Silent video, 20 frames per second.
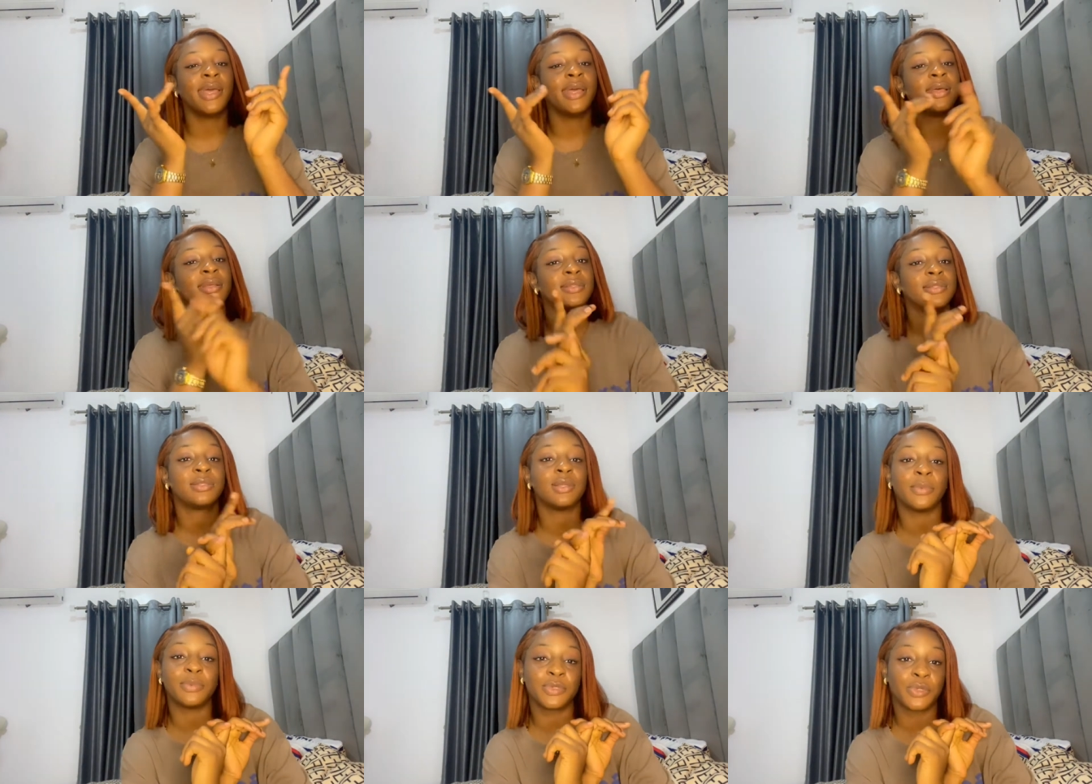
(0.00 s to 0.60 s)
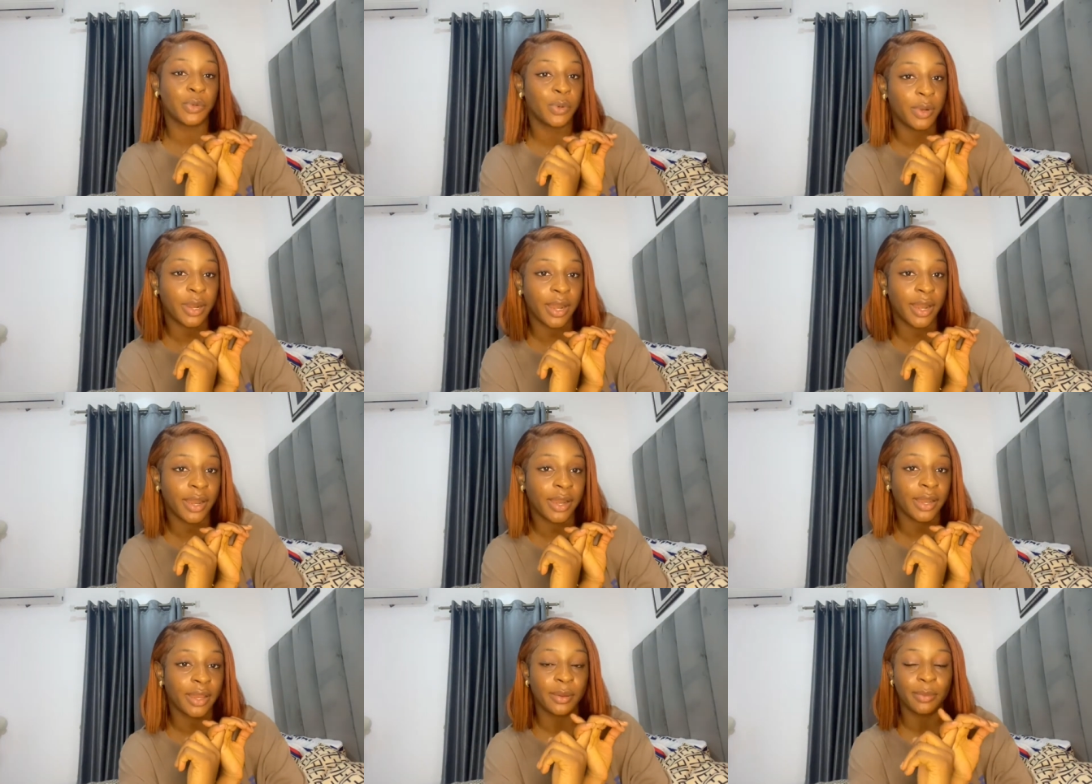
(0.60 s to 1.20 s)

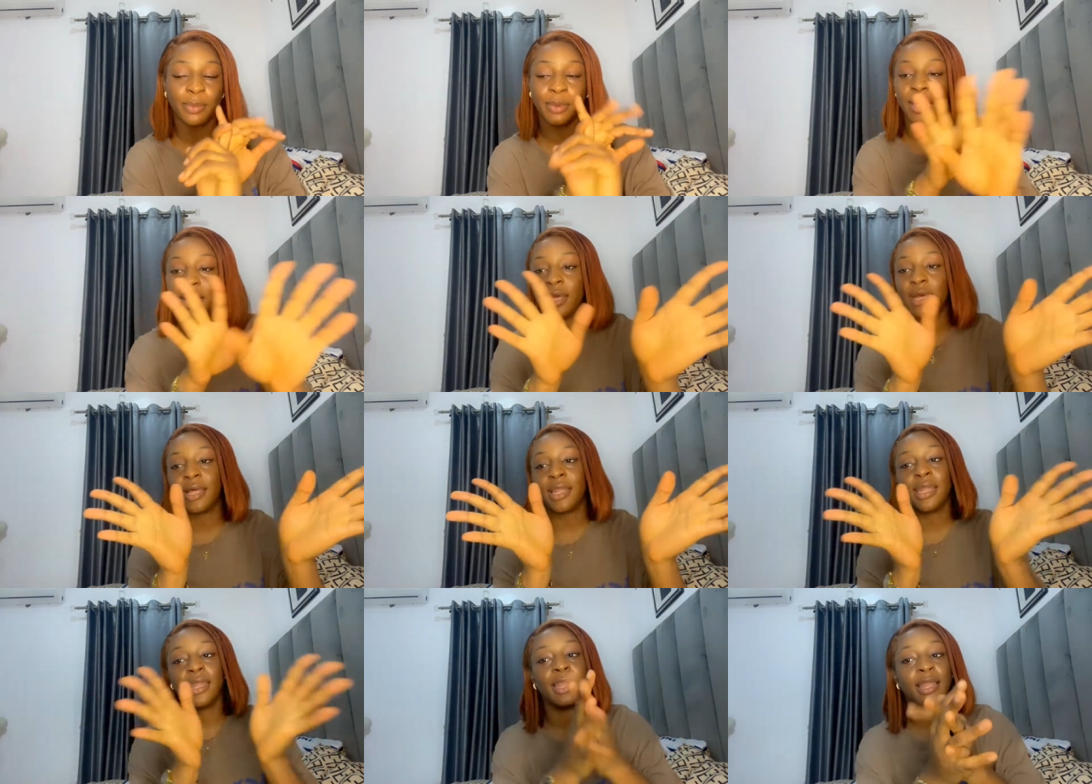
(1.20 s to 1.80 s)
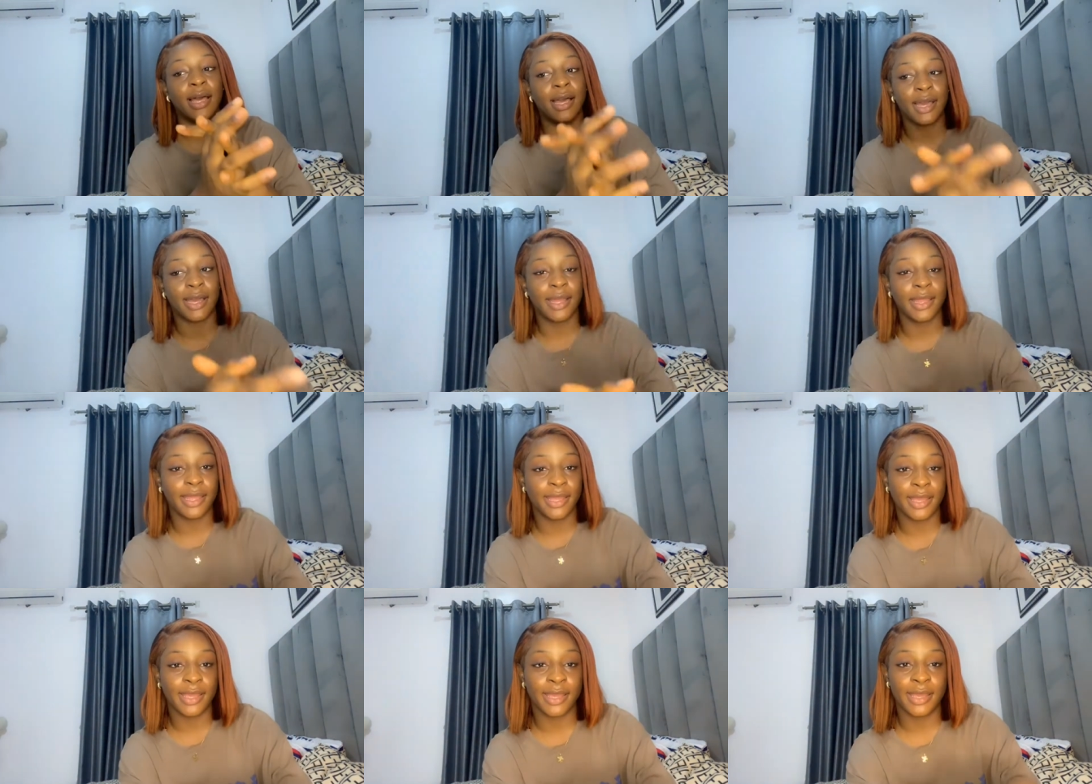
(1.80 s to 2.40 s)
subscribe,
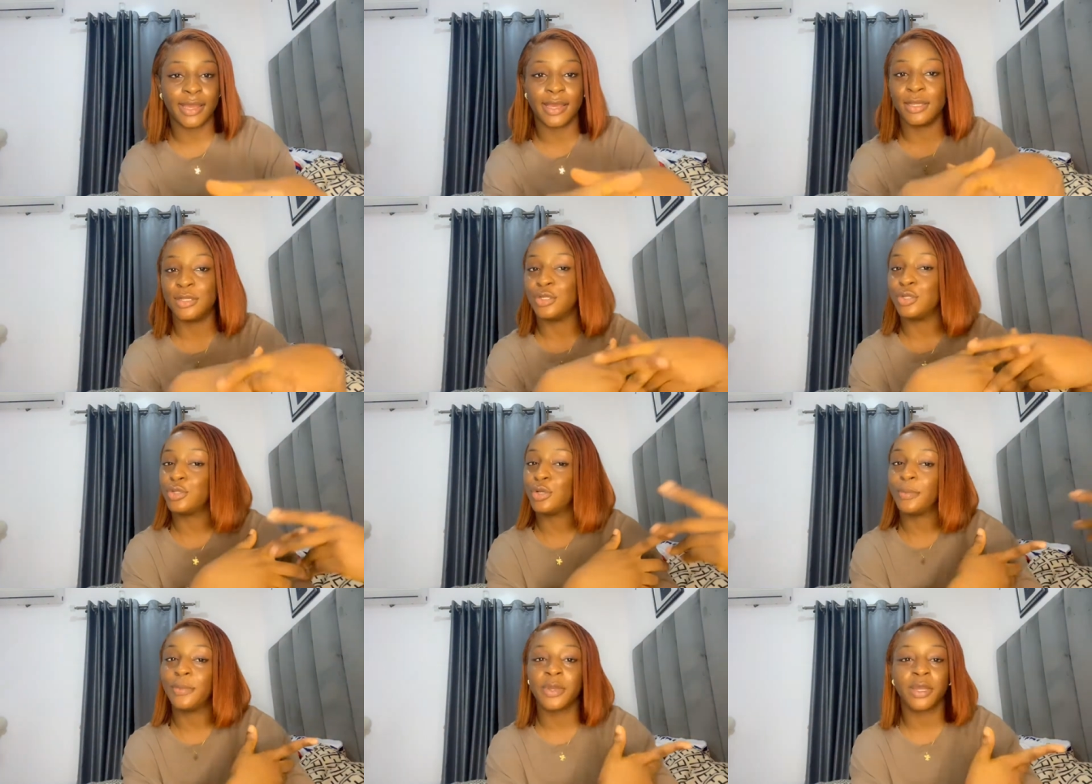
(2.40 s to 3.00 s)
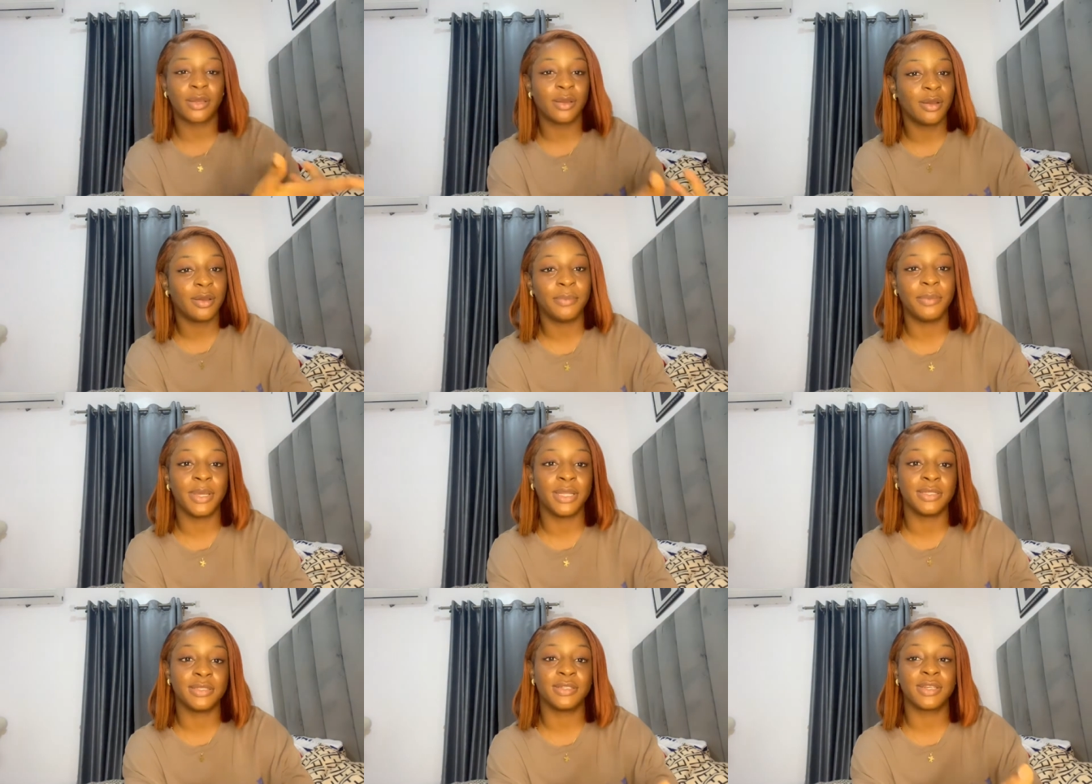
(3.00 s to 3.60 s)
like, and drop a comment.